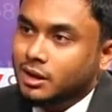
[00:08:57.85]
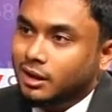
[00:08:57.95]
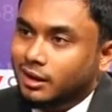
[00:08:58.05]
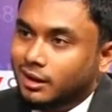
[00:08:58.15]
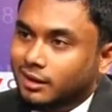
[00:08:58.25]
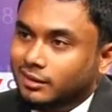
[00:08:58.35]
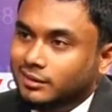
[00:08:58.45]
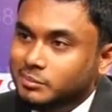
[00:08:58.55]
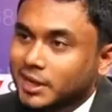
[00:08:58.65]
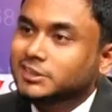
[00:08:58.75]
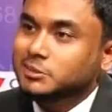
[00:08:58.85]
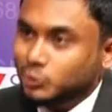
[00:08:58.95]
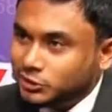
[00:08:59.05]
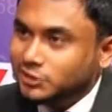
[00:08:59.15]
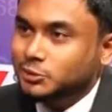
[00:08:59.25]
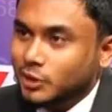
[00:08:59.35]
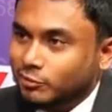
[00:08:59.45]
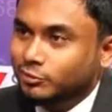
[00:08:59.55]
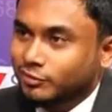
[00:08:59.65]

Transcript: uh, the major emotions you have yeah.